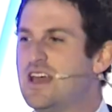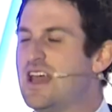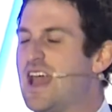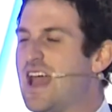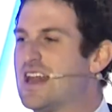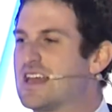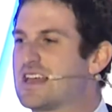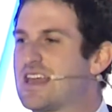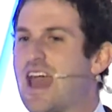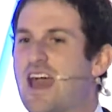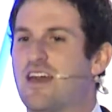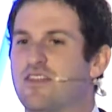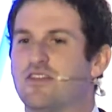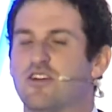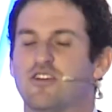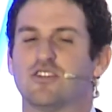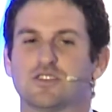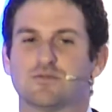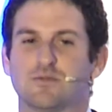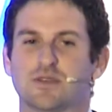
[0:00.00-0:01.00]
and again,
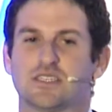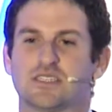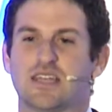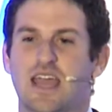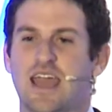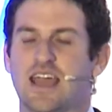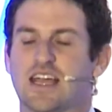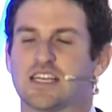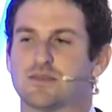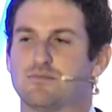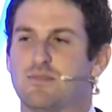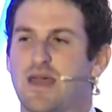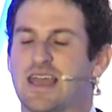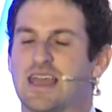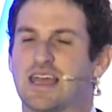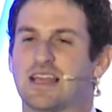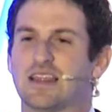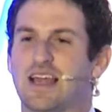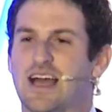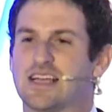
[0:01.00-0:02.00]
those mistakes make
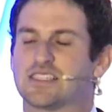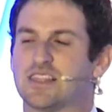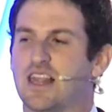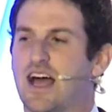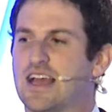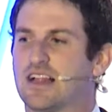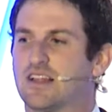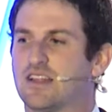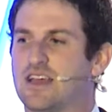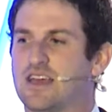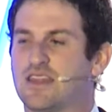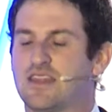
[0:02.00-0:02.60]
it less likely